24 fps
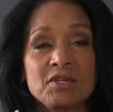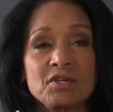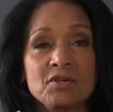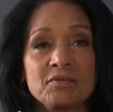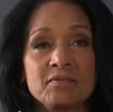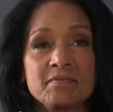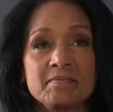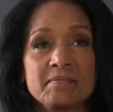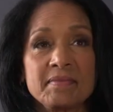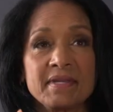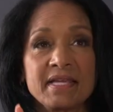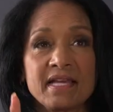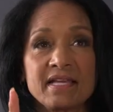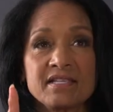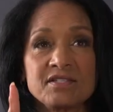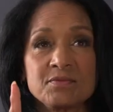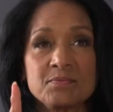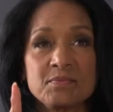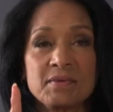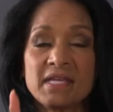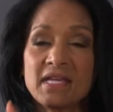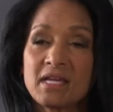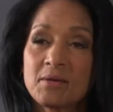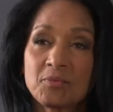you because
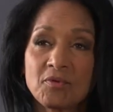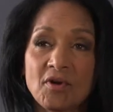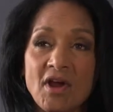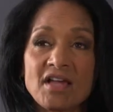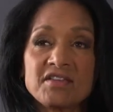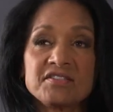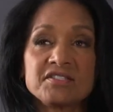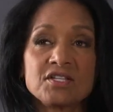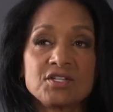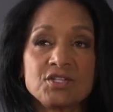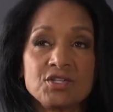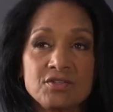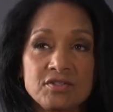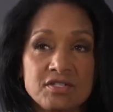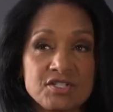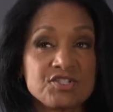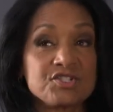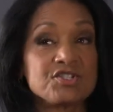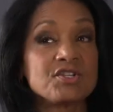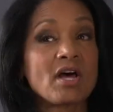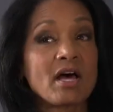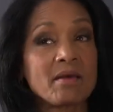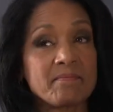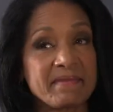being a prostitute
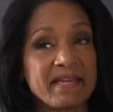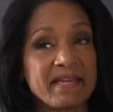does not